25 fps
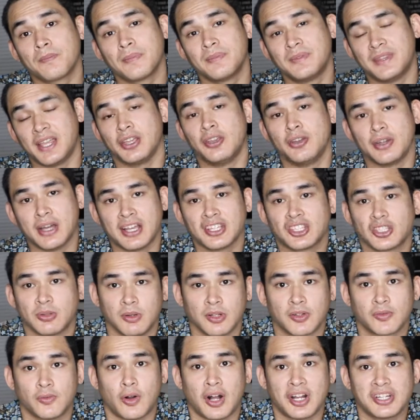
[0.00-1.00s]
thank you guys so
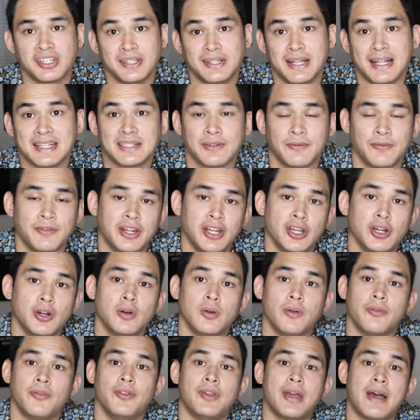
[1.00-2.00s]
much for watching. That's the
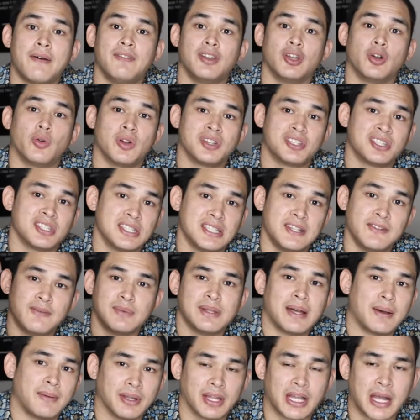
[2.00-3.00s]
video. If you have any questions, leave them
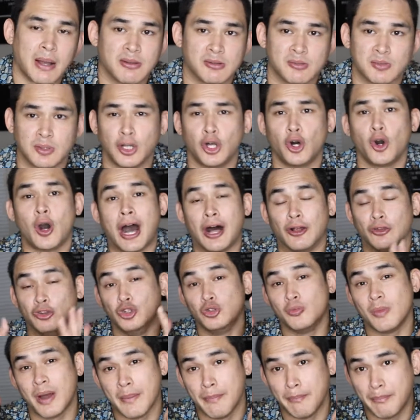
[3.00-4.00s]
down in the comments below. I'll
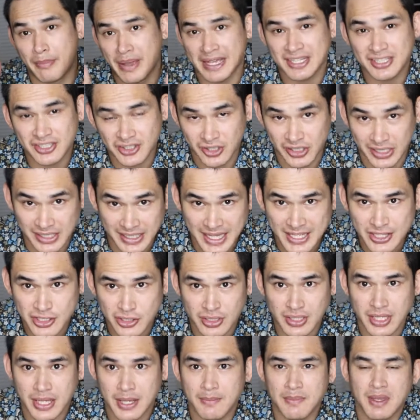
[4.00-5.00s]
do my best to get
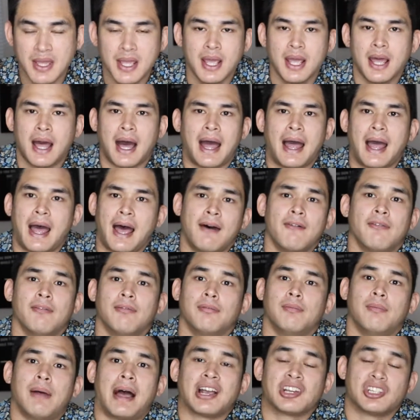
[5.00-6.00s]
to them. I
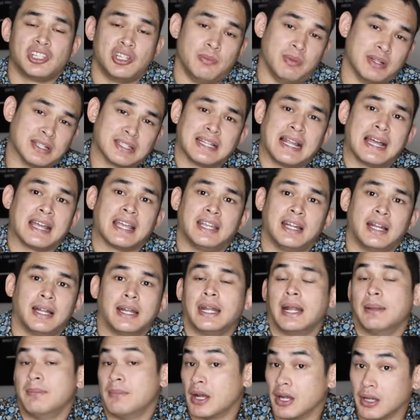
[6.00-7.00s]
have actually been slacking on it.
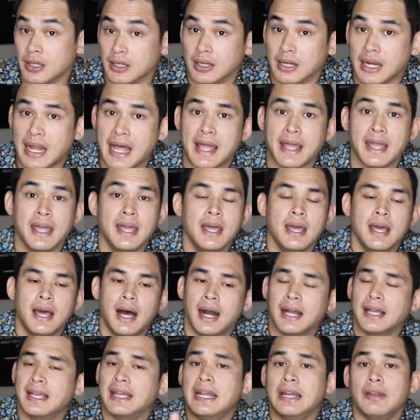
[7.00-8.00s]
I'm not going to lie.
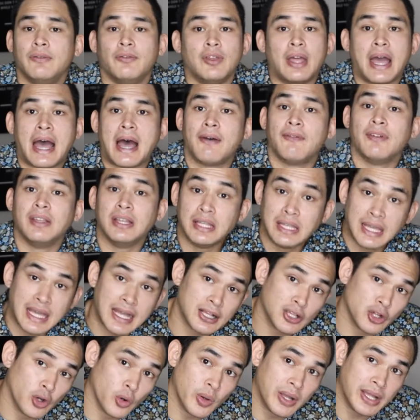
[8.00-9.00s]
Again, if you haven't
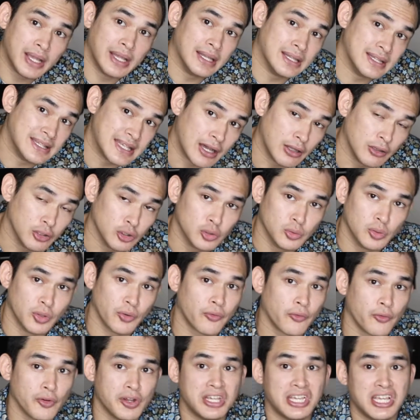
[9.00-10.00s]
yet, go ahead and download the
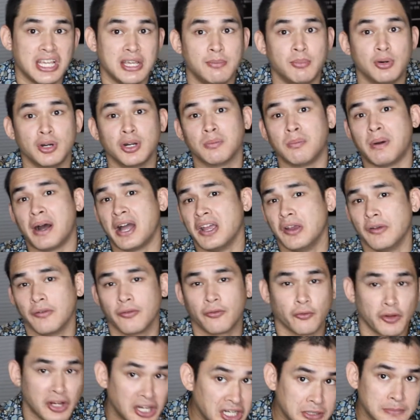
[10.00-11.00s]
free ebook, Buy Your
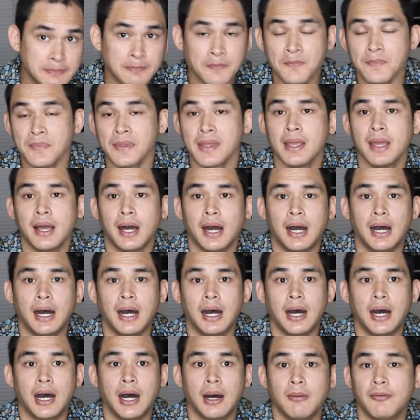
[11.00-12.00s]
Freedom.
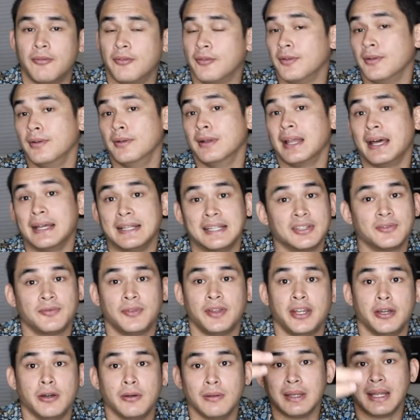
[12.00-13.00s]
If you like this
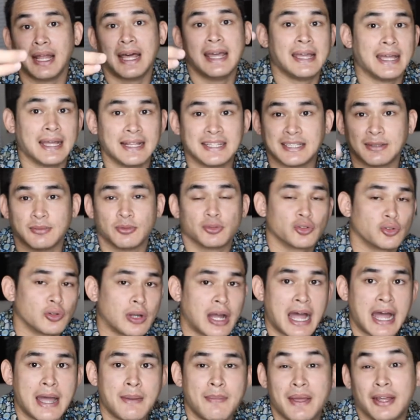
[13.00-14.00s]
video, like and
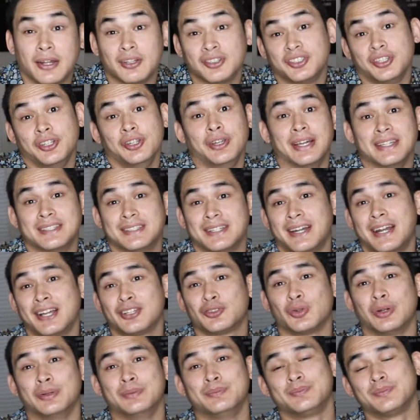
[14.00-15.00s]
subscribe, and I'll see you guys in the next one.